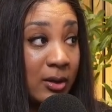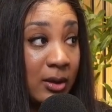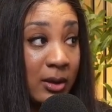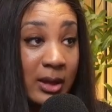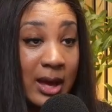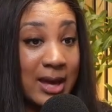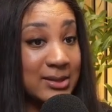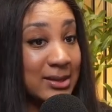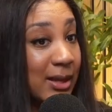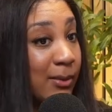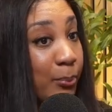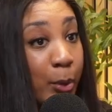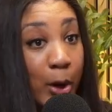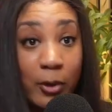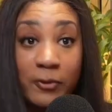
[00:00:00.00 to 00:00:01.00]
As
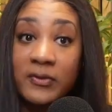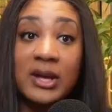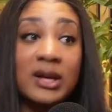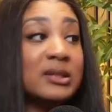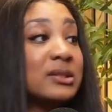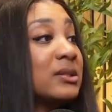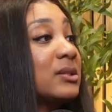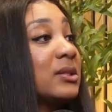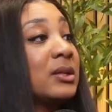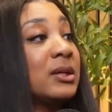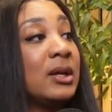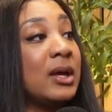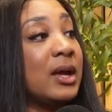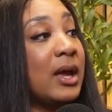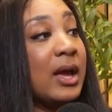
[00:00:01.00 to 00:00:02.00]
imperfect,
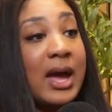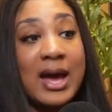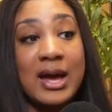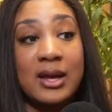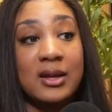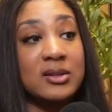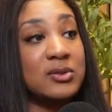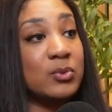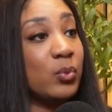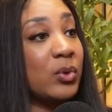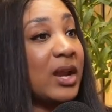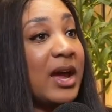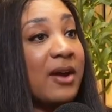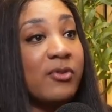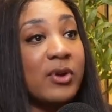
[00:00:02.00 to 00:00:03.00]
as
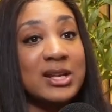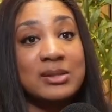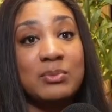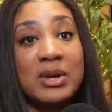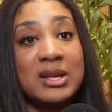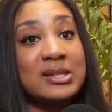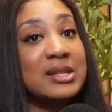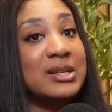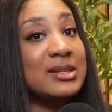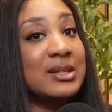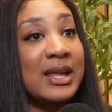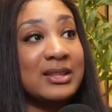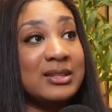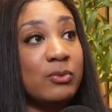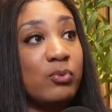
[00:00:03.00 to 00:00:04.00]
whatever, as messy,
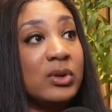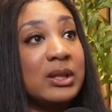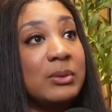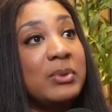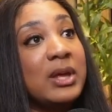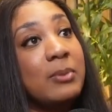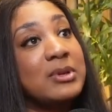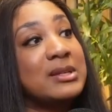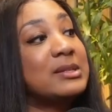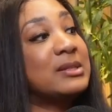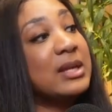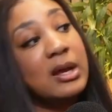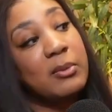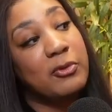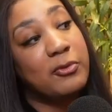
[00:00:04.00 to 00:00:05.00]
like to really be able to
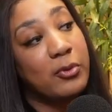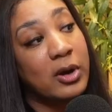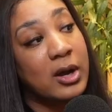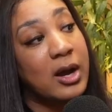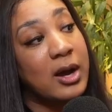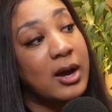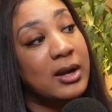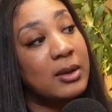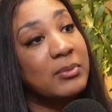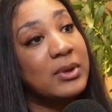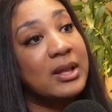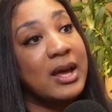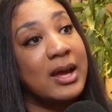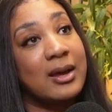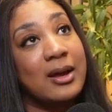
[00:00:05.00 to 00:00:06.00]
stand before God and be
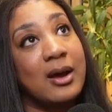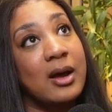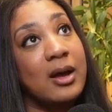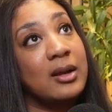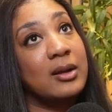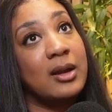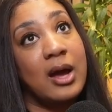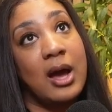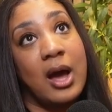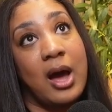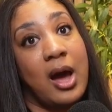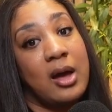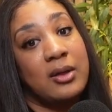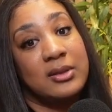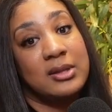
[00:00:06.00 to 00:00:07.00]
like, God,
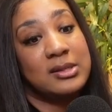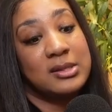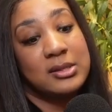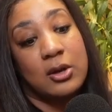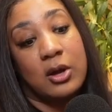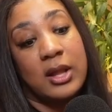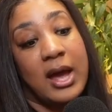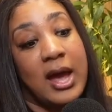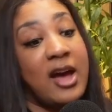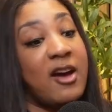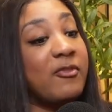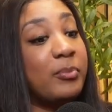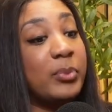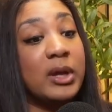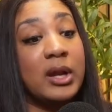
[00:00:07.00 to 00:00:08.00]
this is all I
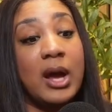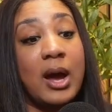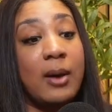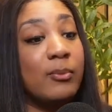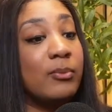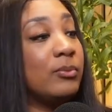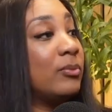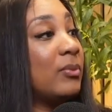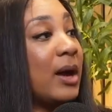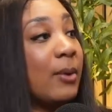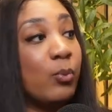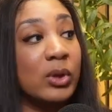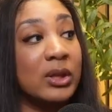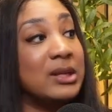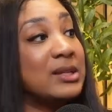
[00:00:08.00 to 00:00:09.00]
have, but I'm
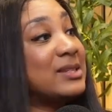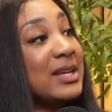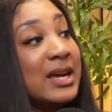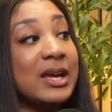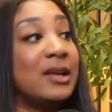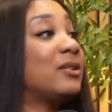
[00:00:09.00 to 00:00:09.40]
willing to stand.